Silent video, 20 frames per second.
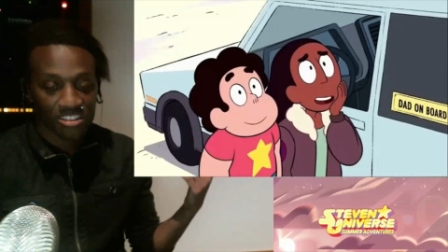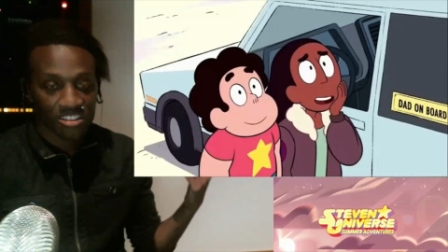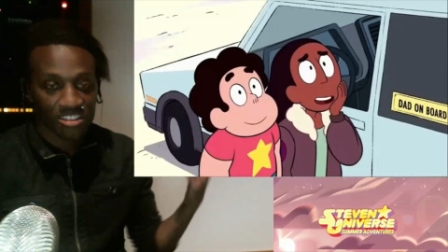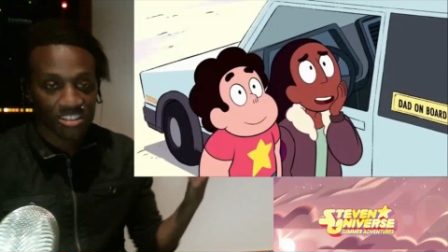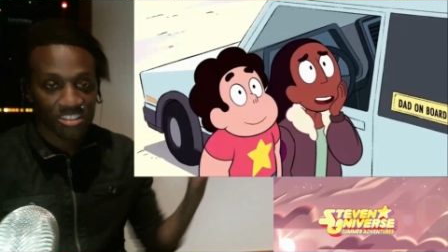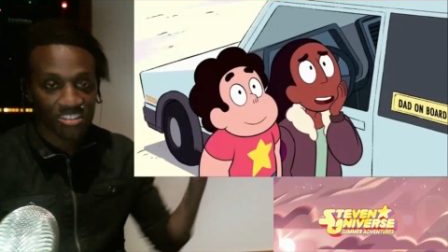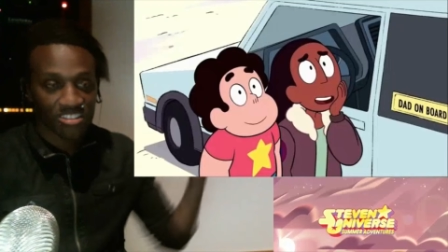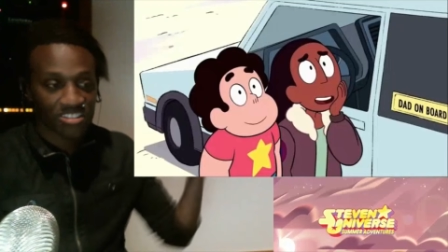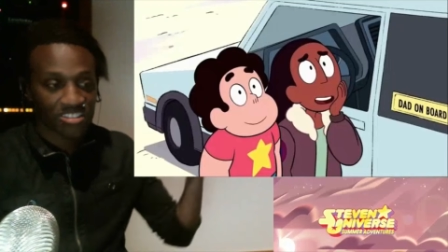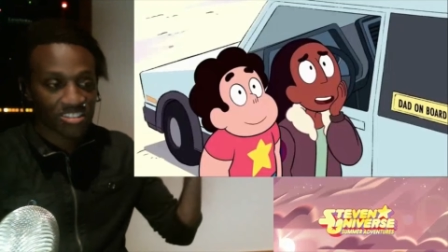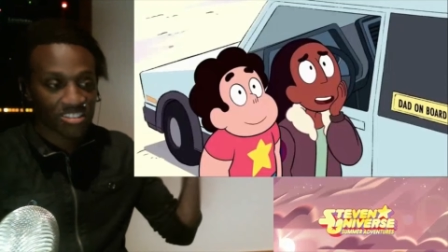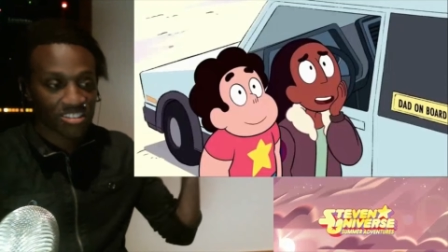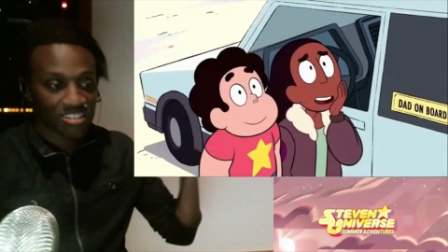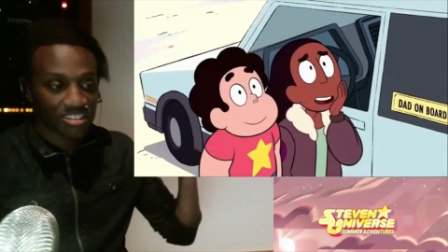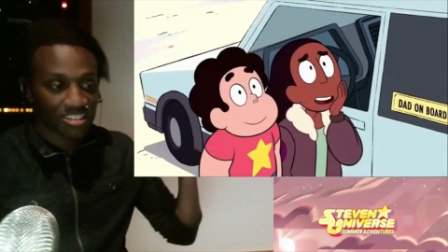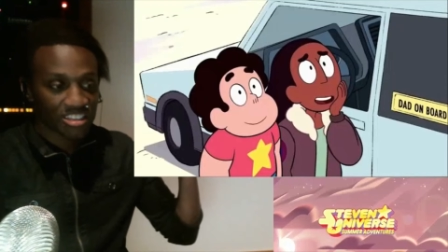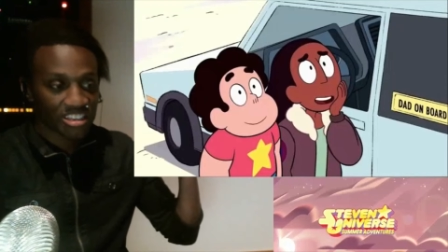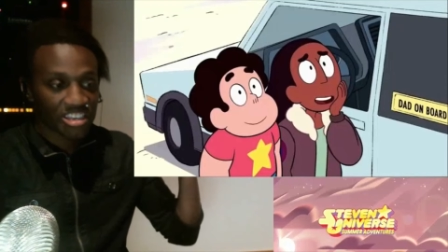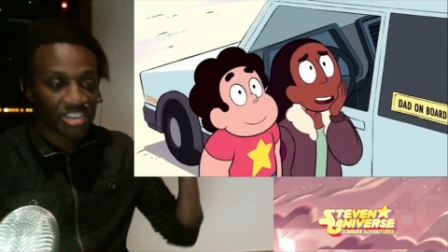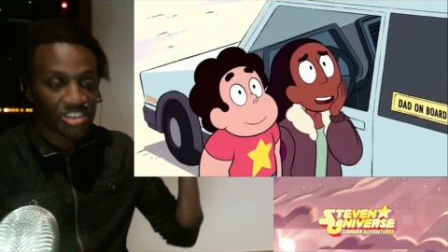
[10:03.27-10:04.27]
Just
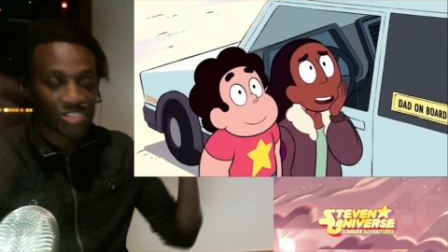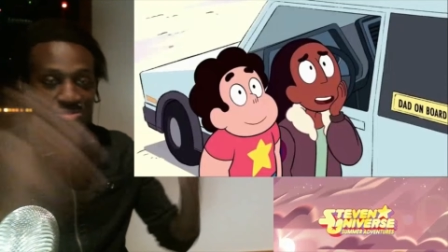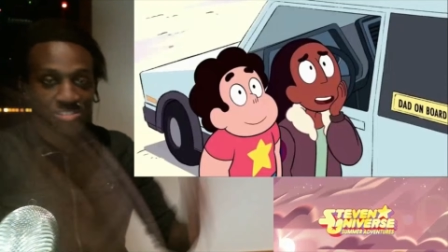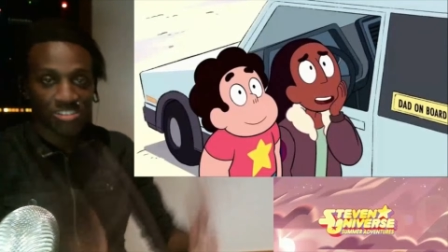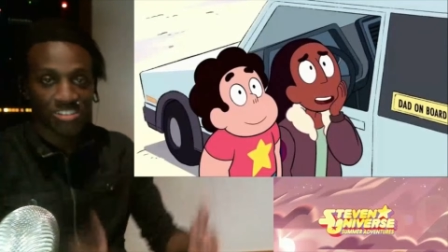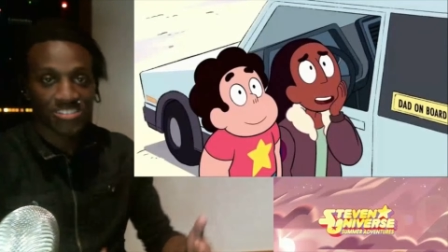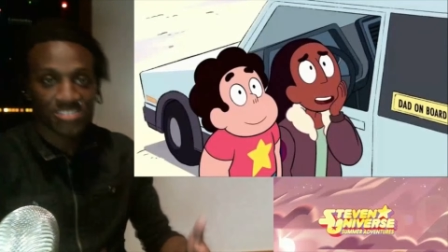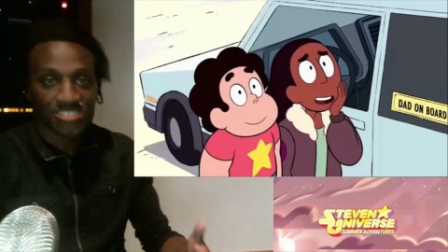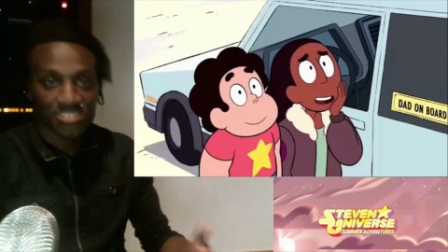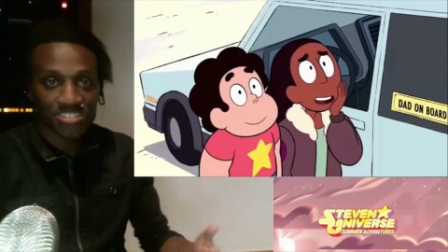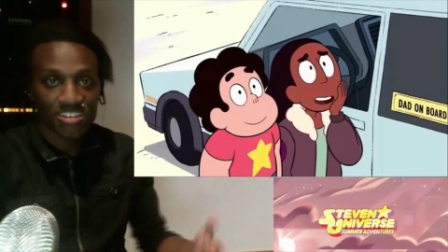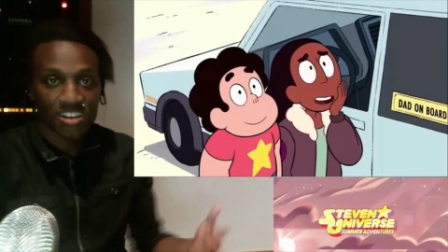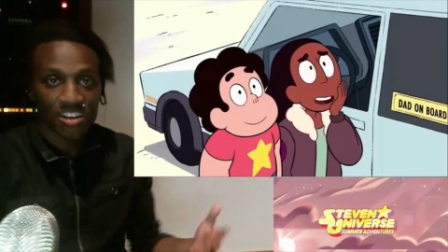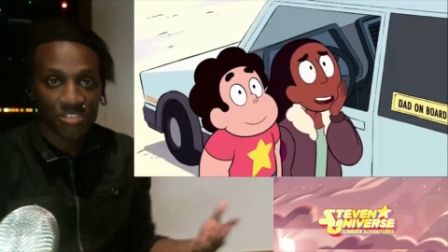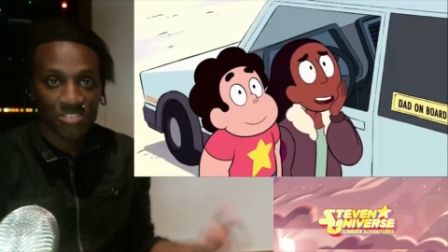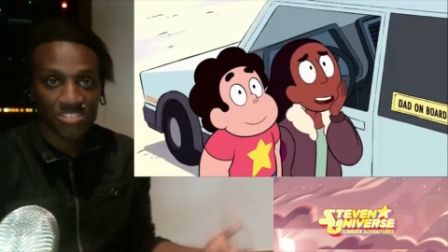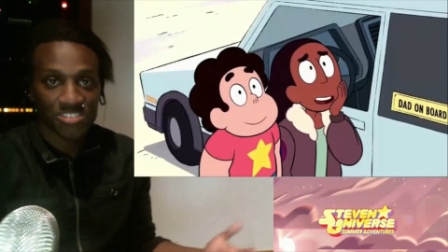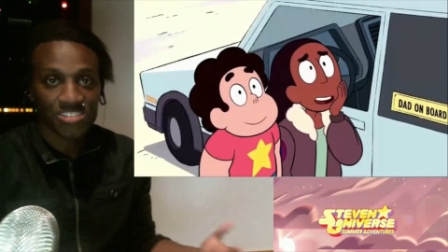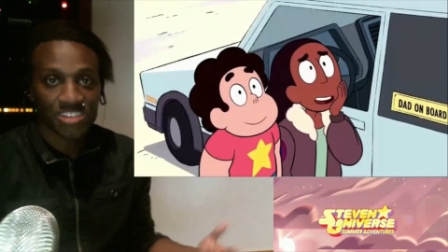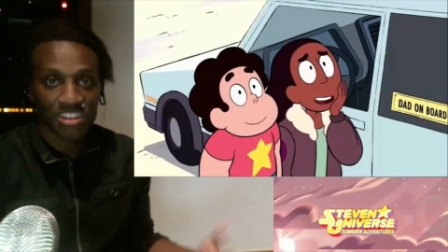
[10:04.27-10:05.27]
the cuteness
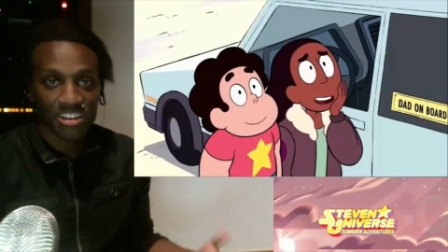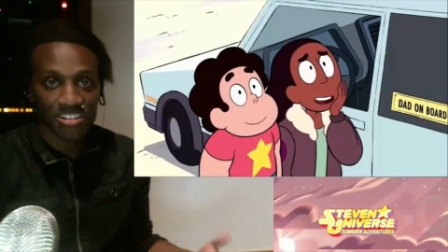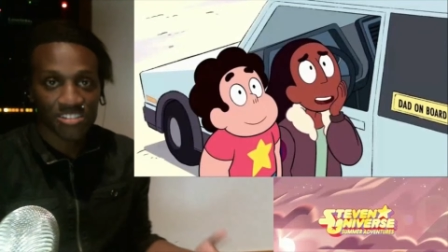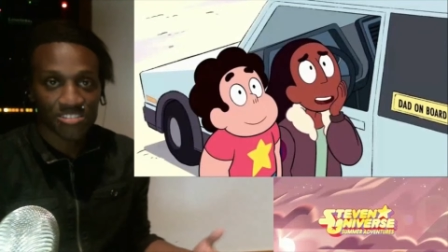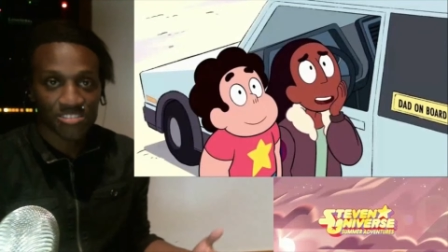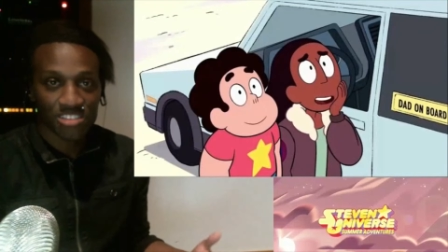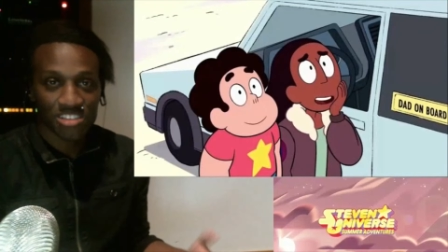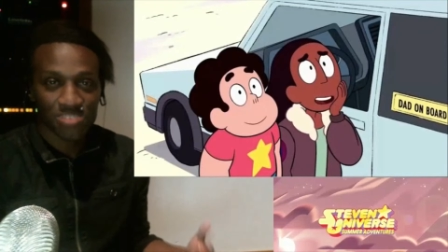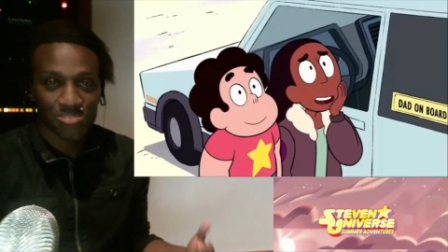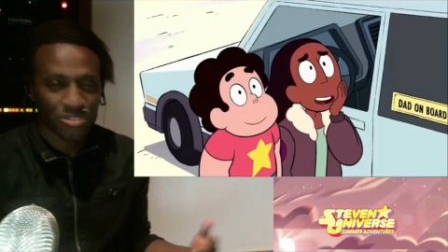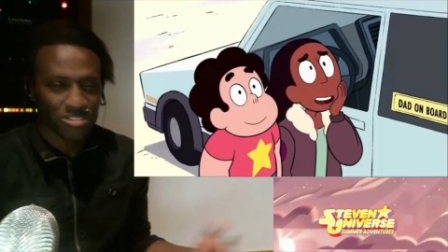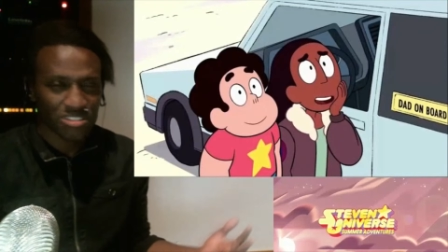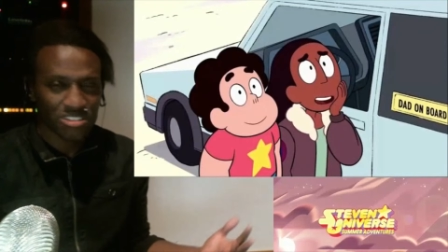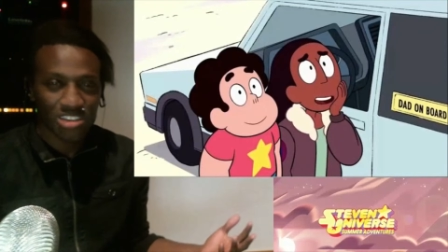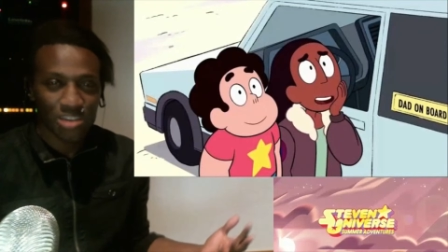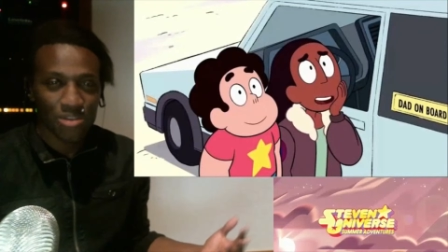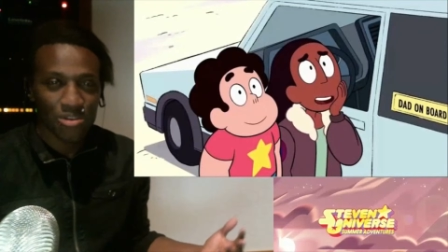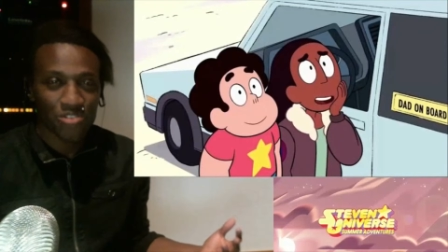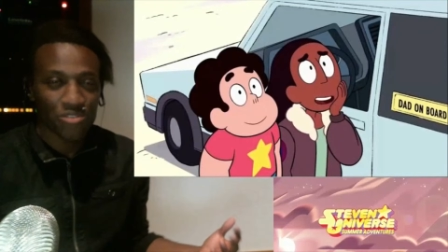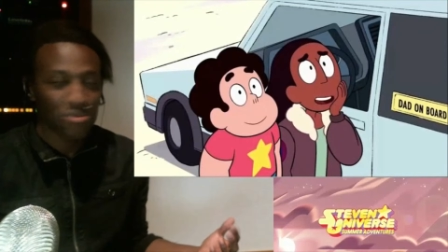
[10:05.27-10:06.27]
of these characters, especially
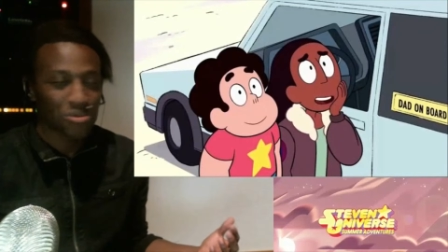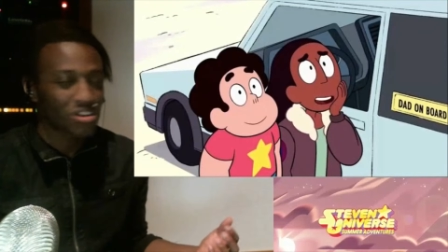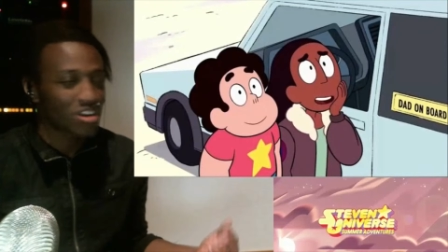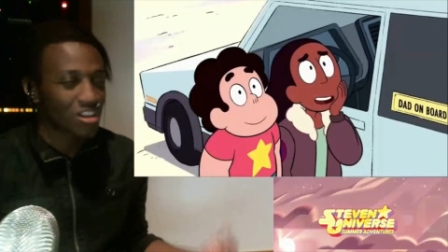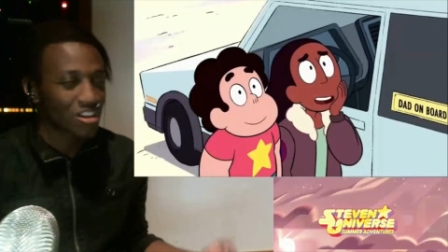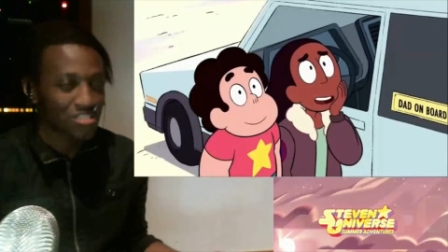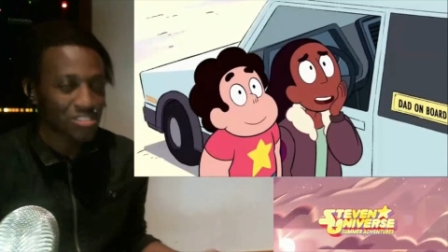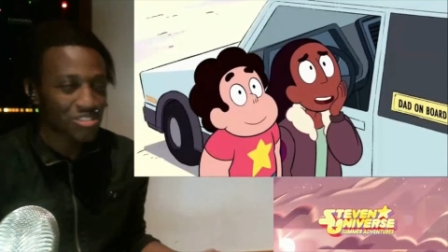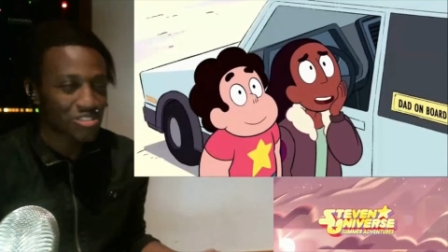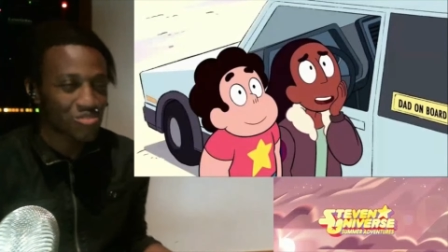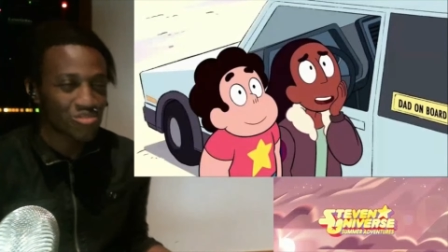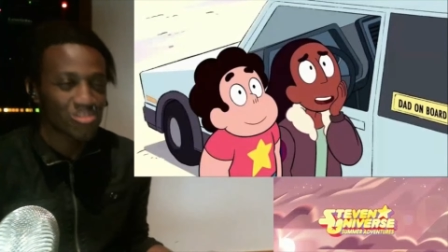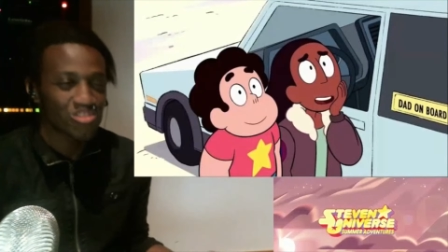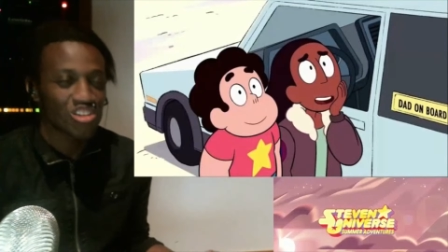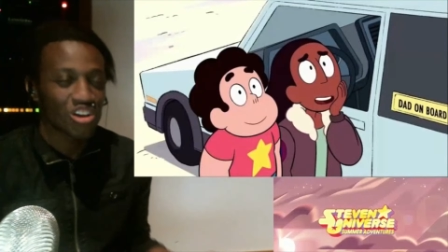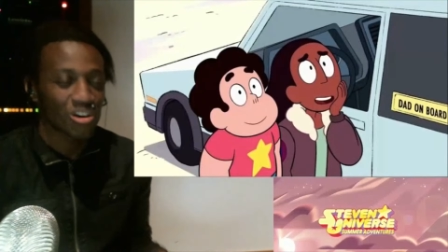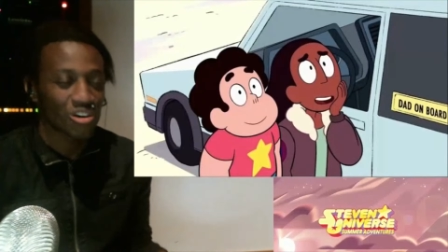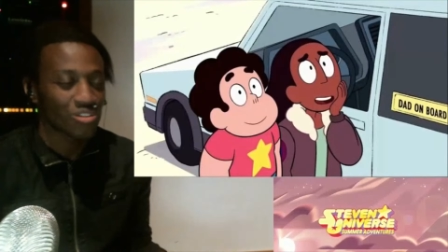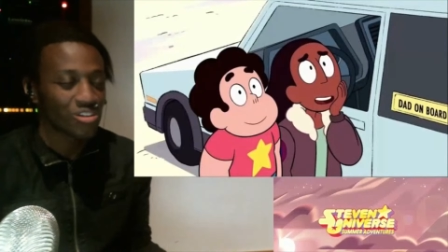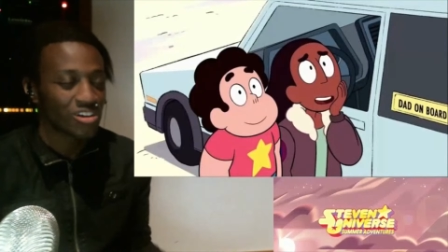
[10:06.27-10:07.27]
coming from a cartoon
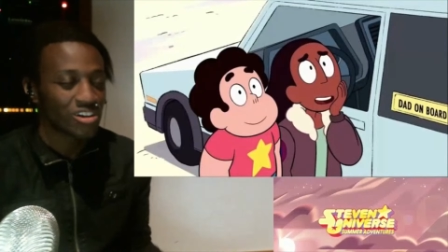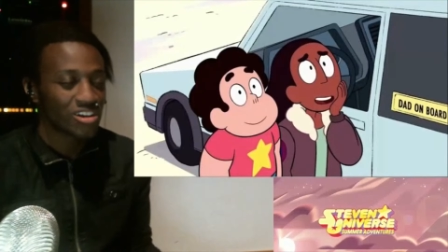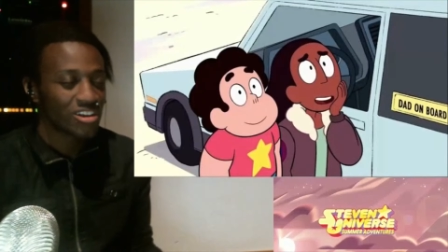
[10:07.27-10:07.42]
show.